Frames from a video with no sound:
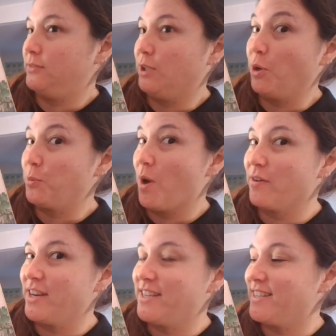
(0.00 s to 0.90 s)
Don't
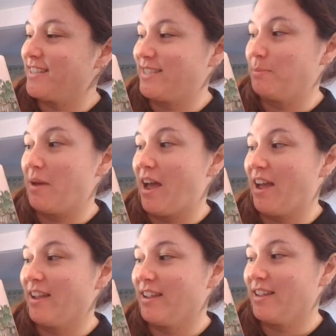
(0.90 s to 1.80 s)
worry, said
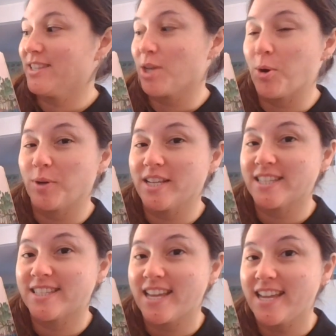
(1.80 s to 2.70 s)
Ma, it's only a
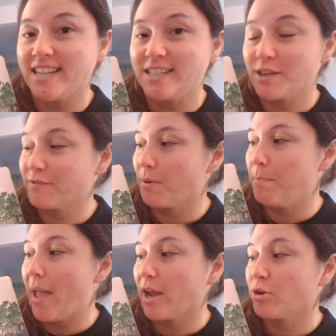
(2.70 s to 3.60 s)
seed from
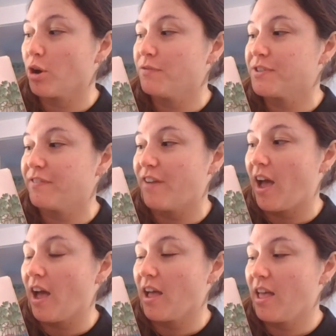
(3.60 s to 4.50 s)
mangroves
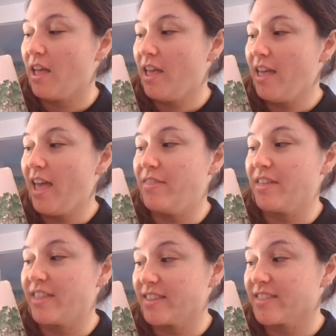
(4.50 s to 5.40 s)
afar, and the
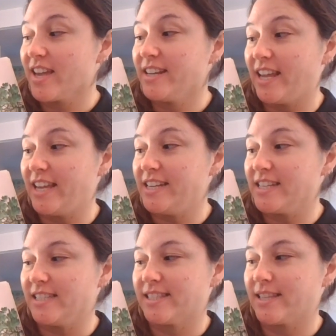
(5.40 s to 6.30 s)
thing that they need
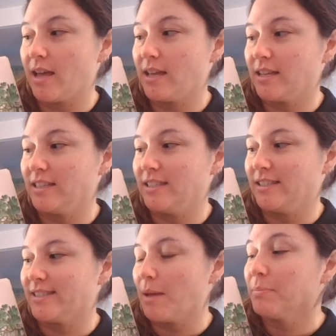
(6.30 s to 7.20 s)
is
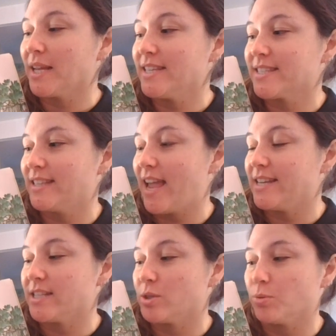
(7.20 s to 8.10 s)
some place to
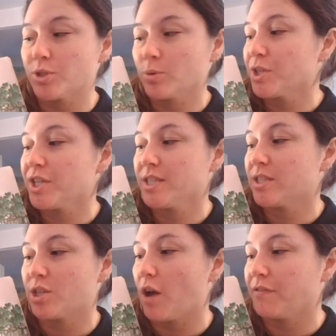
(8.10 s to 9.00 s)
land in, all squishy and
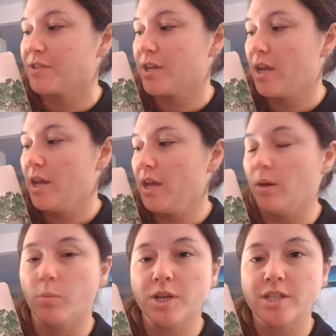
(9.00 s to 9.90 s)
soft,
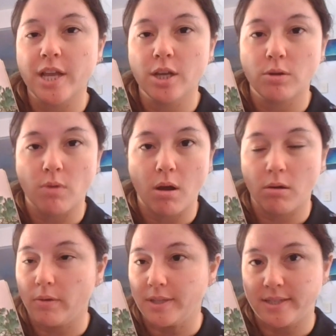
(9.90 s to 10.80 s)
in which they can
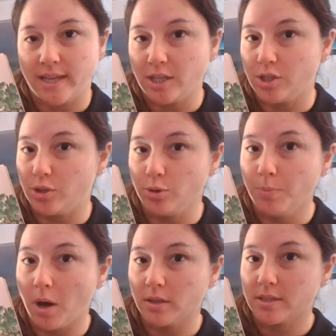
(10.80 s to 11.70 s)
grow and send new
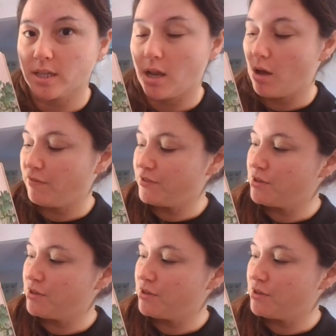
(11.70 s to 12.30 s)
pods aloft.